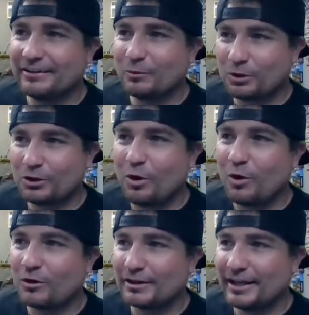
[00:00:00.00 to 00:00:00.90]
Work
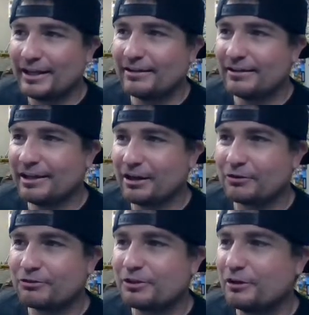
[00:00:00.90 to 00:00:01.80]
hard and get our
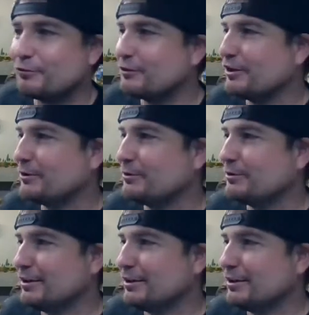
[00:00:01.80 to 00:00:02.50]
stuff. You know,